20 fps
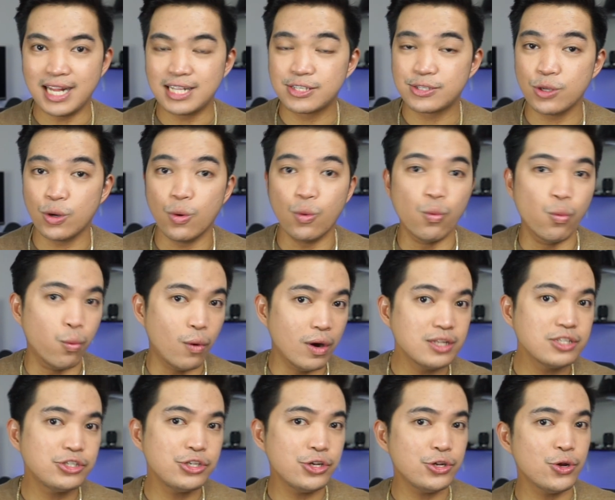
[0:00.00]
so once
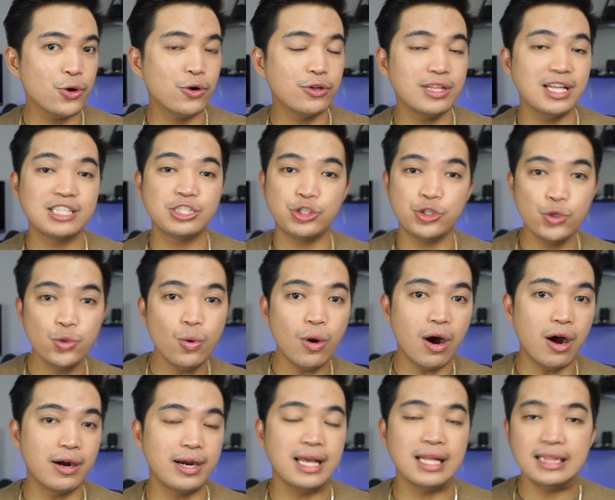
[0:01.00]
you know that you are
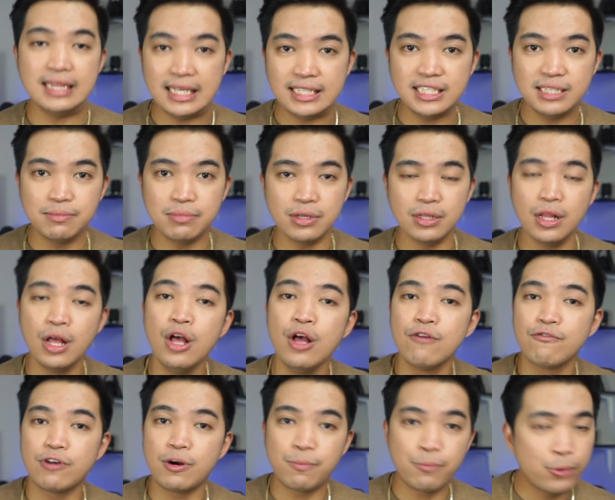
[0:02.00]
eligible for
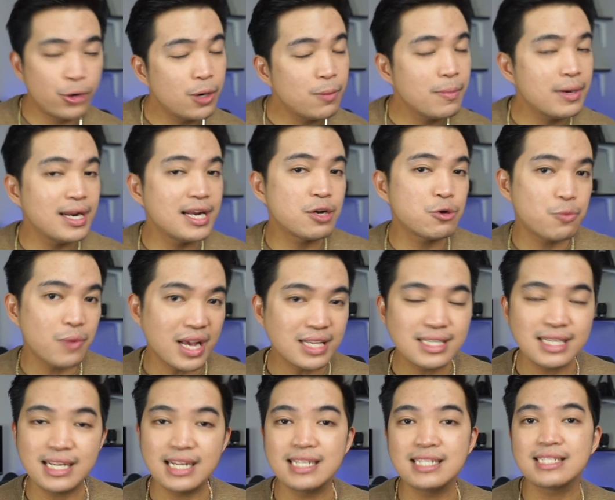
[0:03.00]
permanent
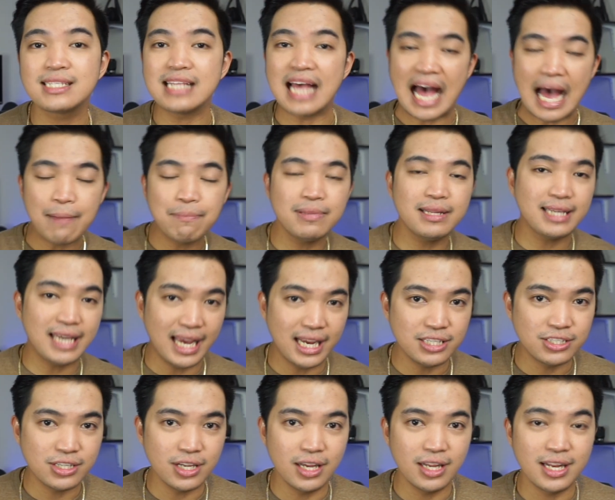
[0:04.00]
residence
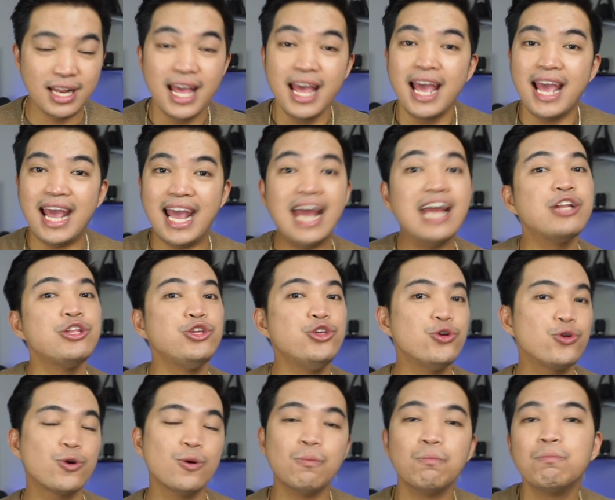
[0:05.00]
application and you
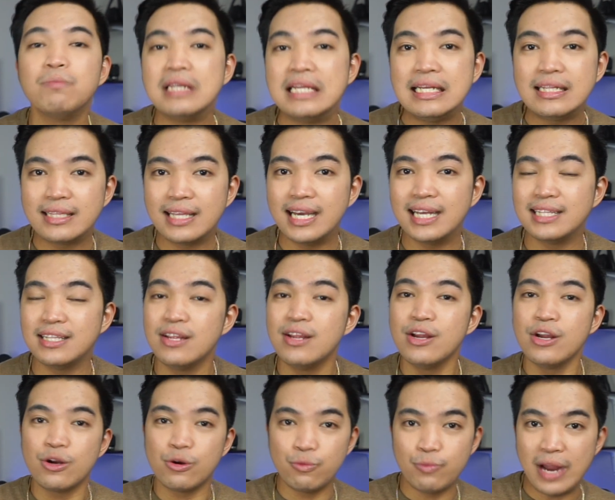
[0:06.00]
completed
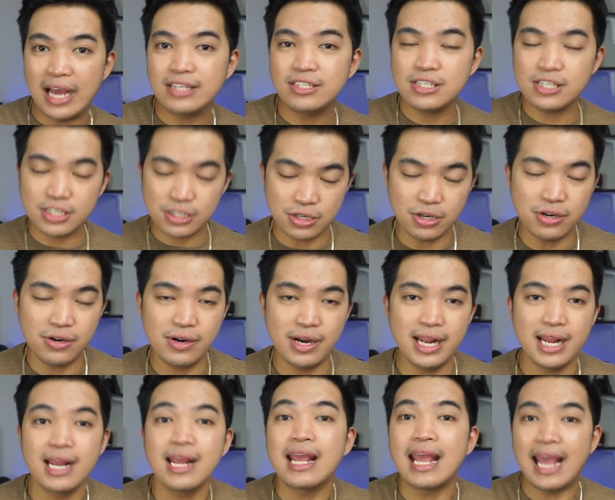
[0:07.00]

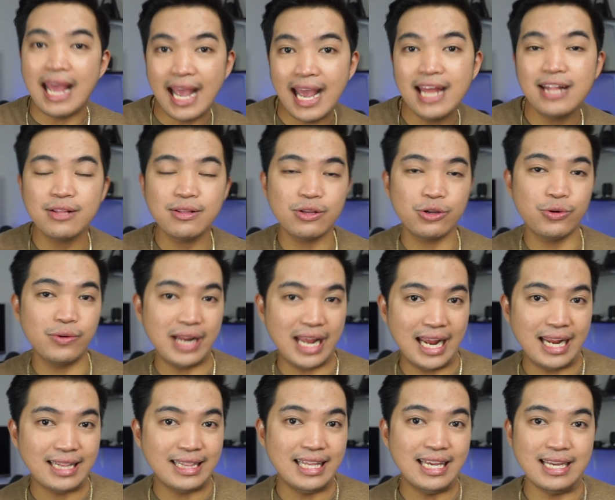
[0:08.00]
registering and
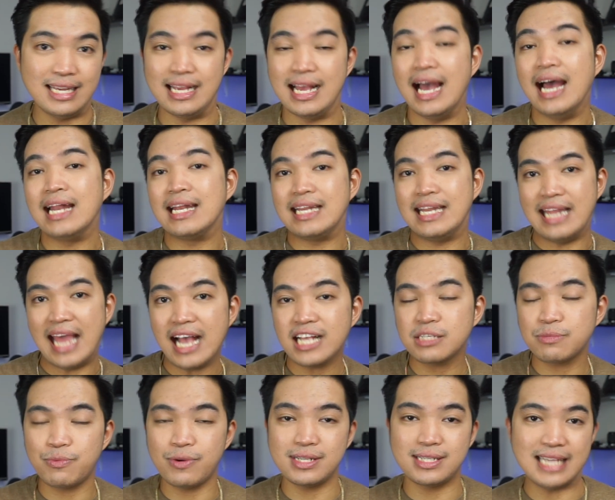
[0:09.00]
creating an
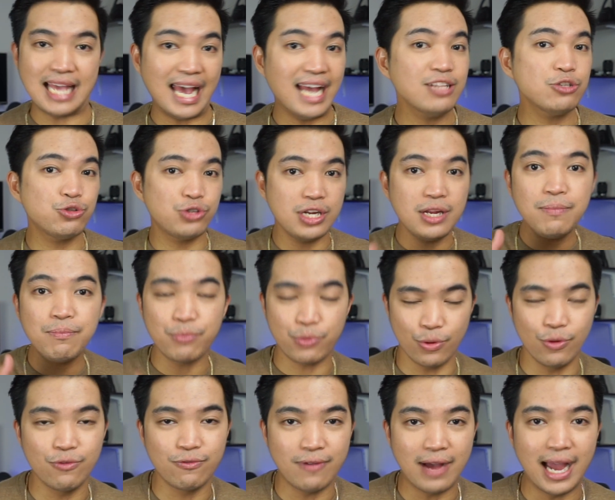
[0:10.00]
express entry
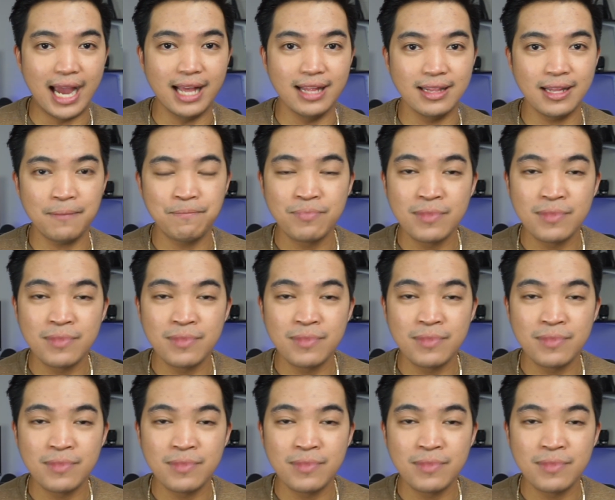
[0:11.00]
profile,